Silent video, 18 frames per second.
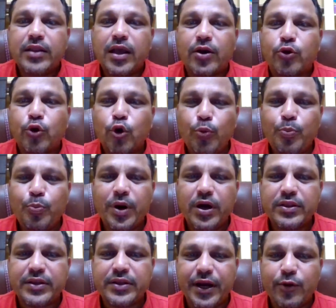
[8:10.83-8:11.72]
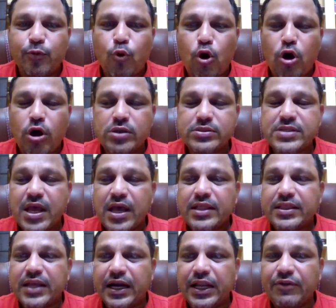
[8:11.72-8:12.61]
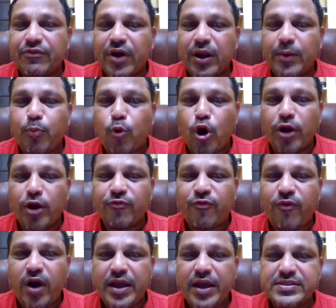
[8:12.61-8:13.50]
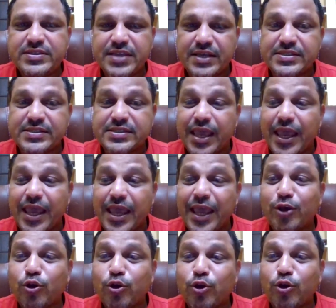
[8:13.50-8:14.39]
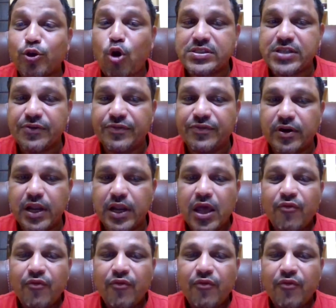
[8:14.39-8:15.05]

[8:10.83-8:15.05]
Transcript: the crude birth rate was 31.56 across the world,